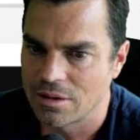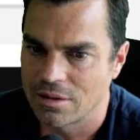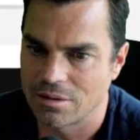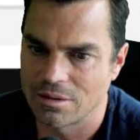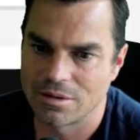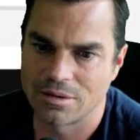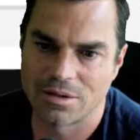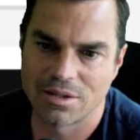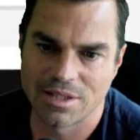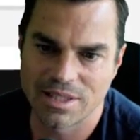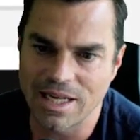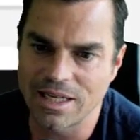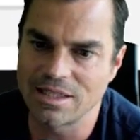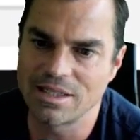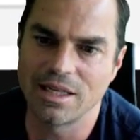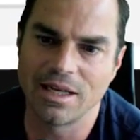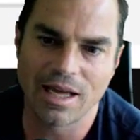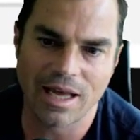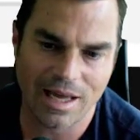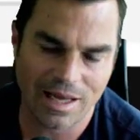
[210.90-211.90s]

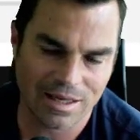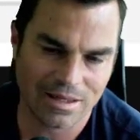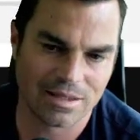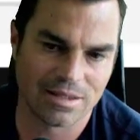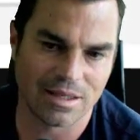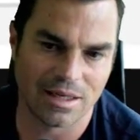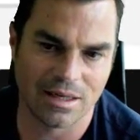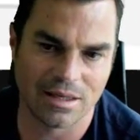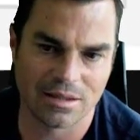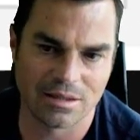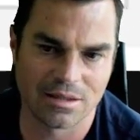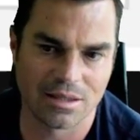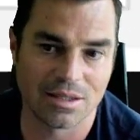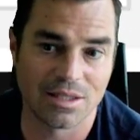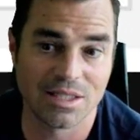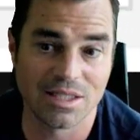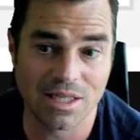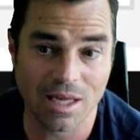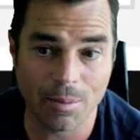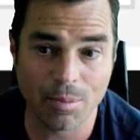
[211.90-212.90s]
static assets are
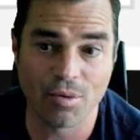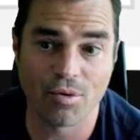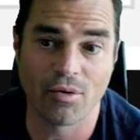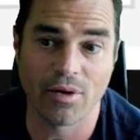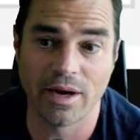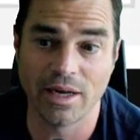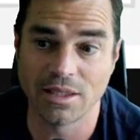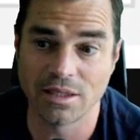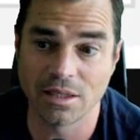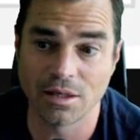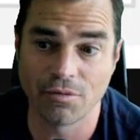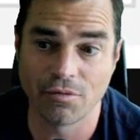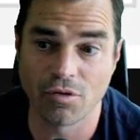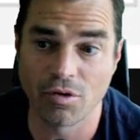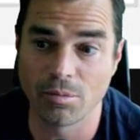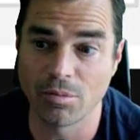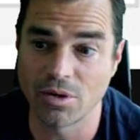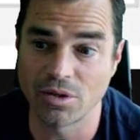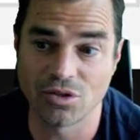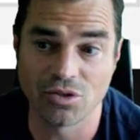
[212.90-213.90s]
separated
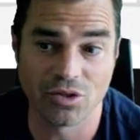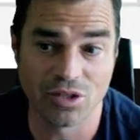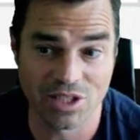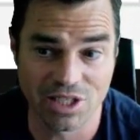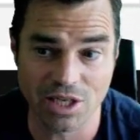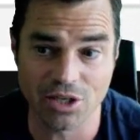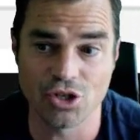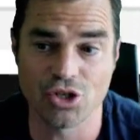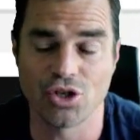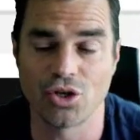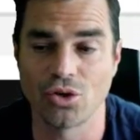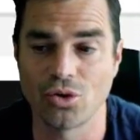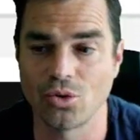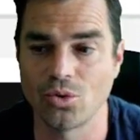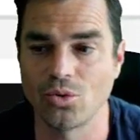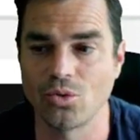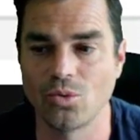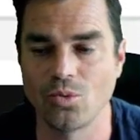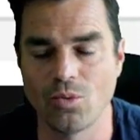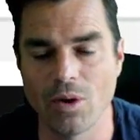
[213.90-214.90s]
from a
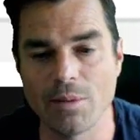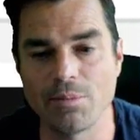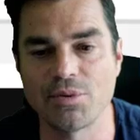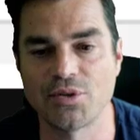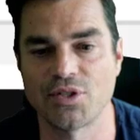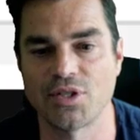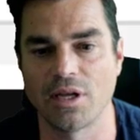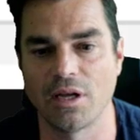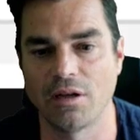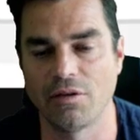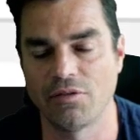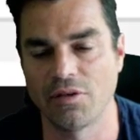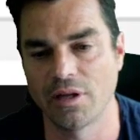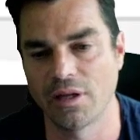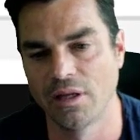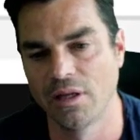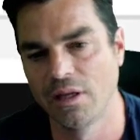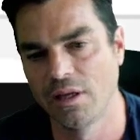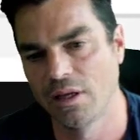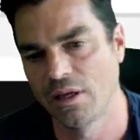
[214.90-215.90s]
traditional web server
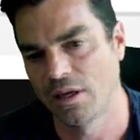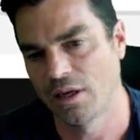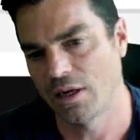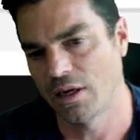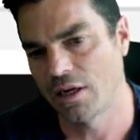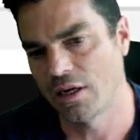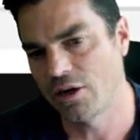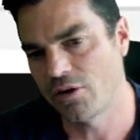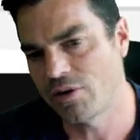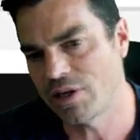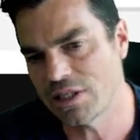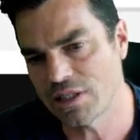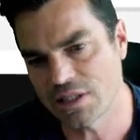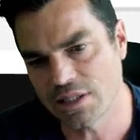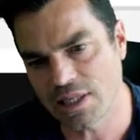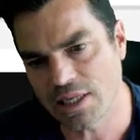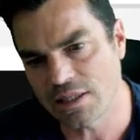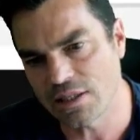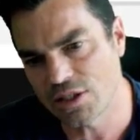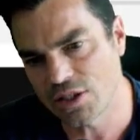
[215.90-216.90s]
and are
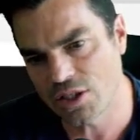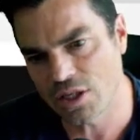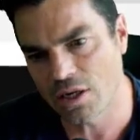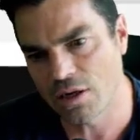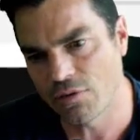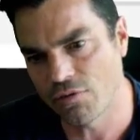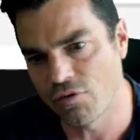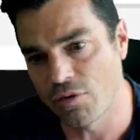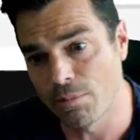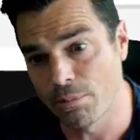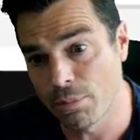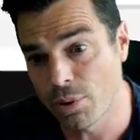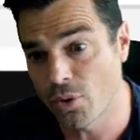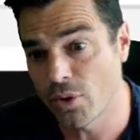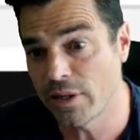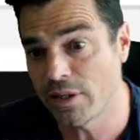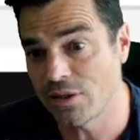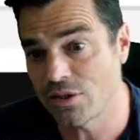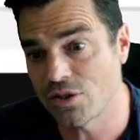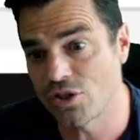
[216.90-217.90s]
instead served from
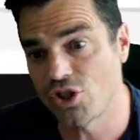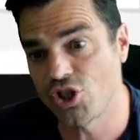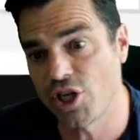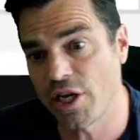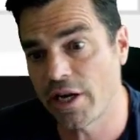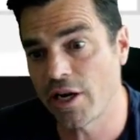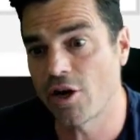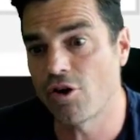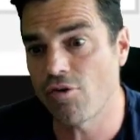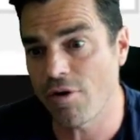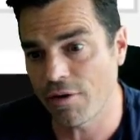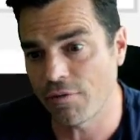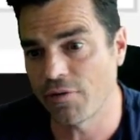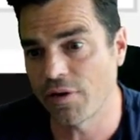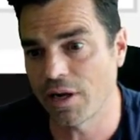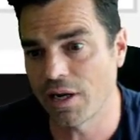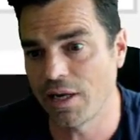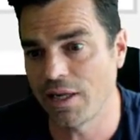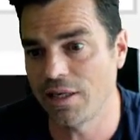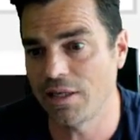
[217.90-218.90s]
points
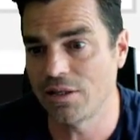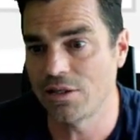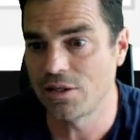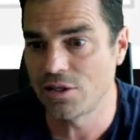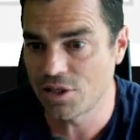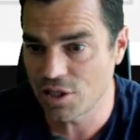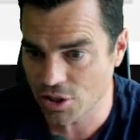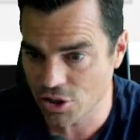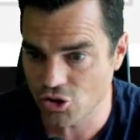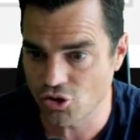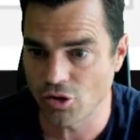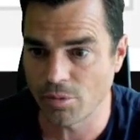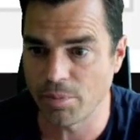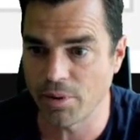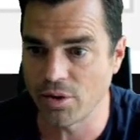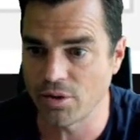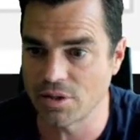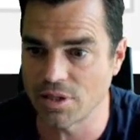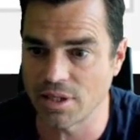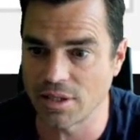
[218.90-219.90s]
geographically
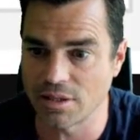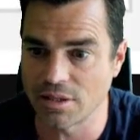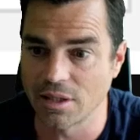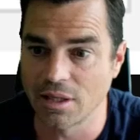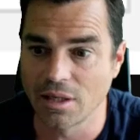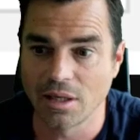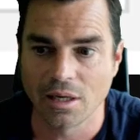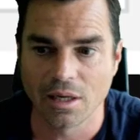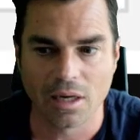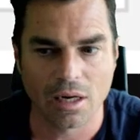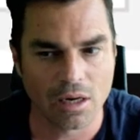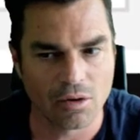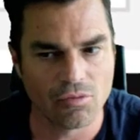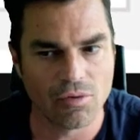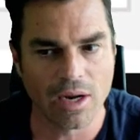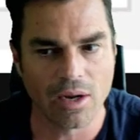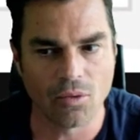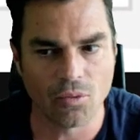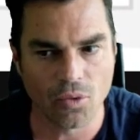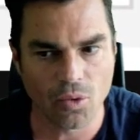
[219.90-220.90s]
distributed
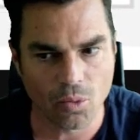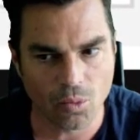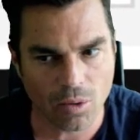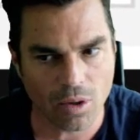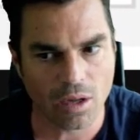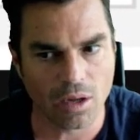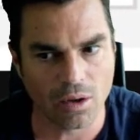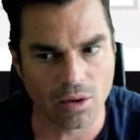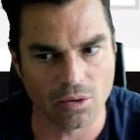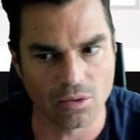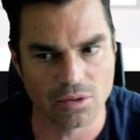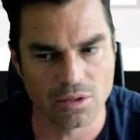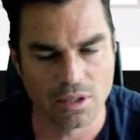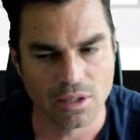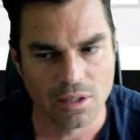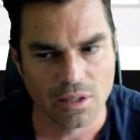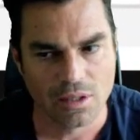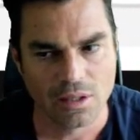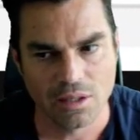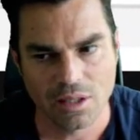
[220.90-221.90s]
around the world.
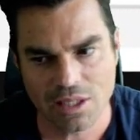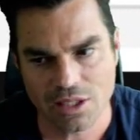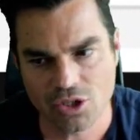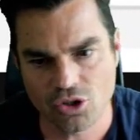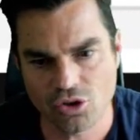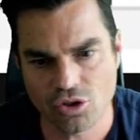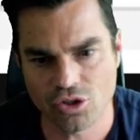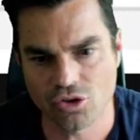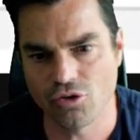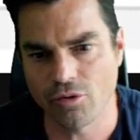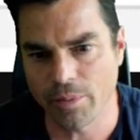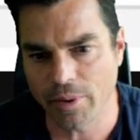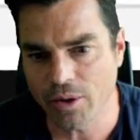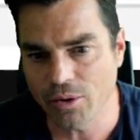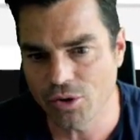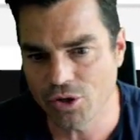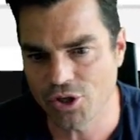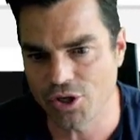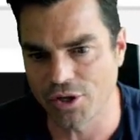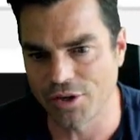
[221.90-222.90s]
This
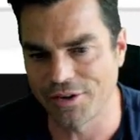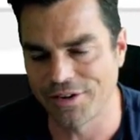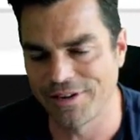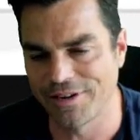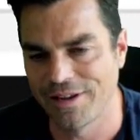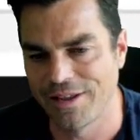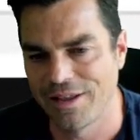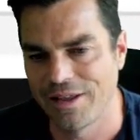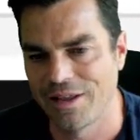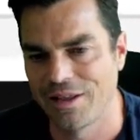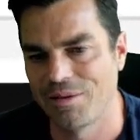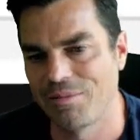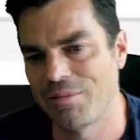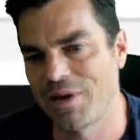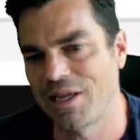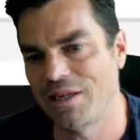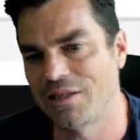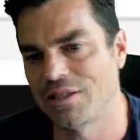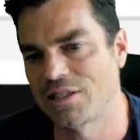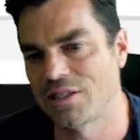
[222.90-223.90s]
distribution
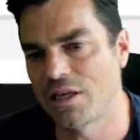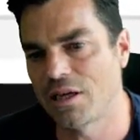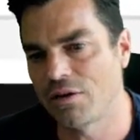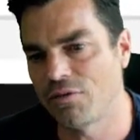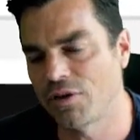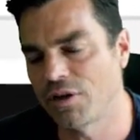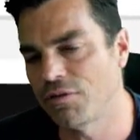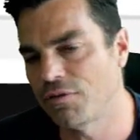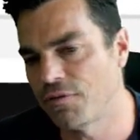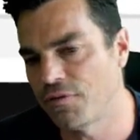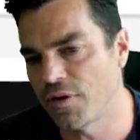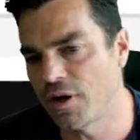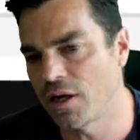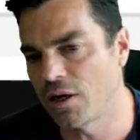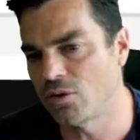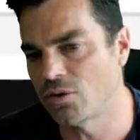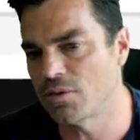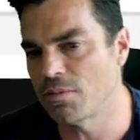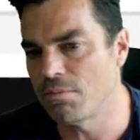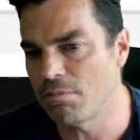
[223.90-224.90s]
makes serving
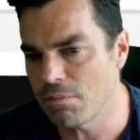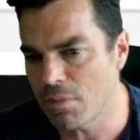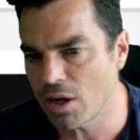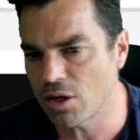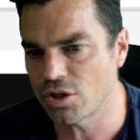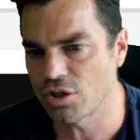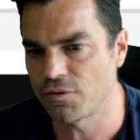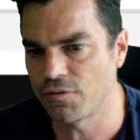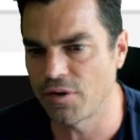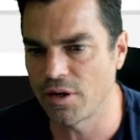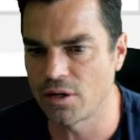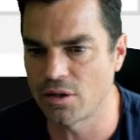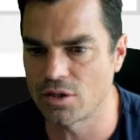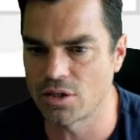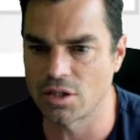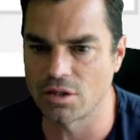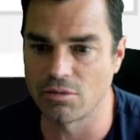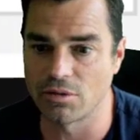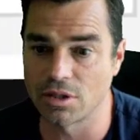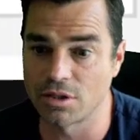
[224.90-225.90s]
files much
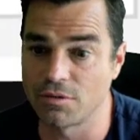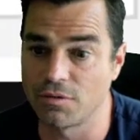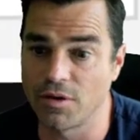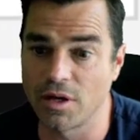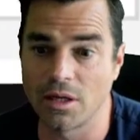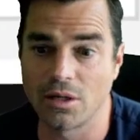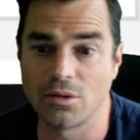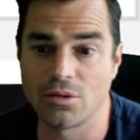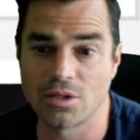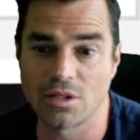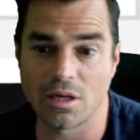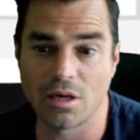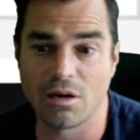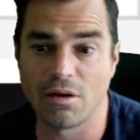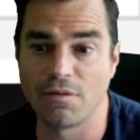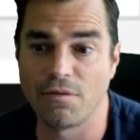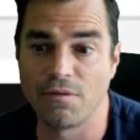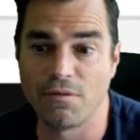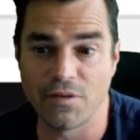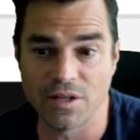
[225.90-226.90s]
faster as files are
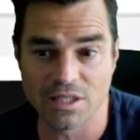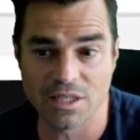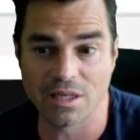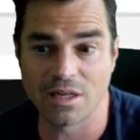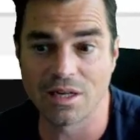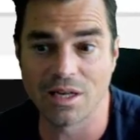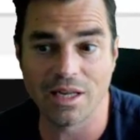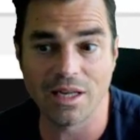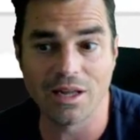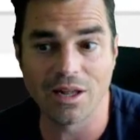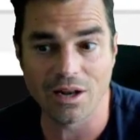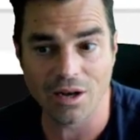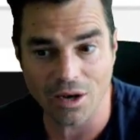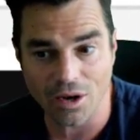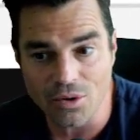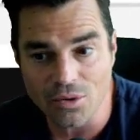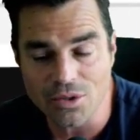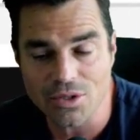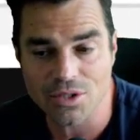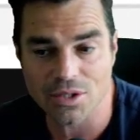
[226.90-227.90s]
physically
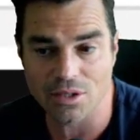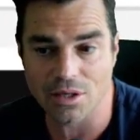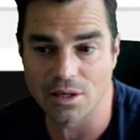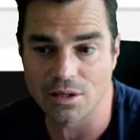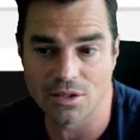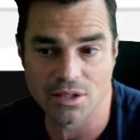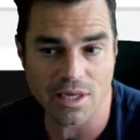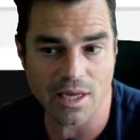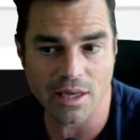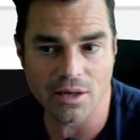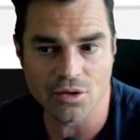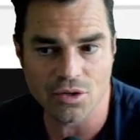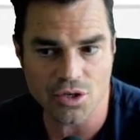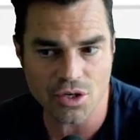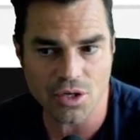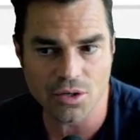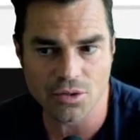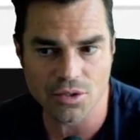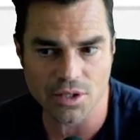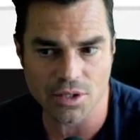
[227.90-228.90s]
closer to end
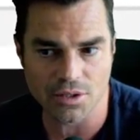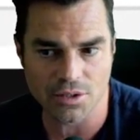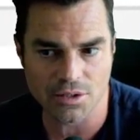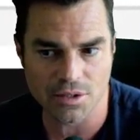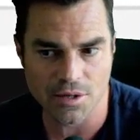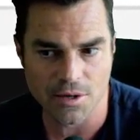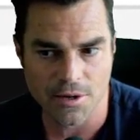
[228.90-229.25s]
users.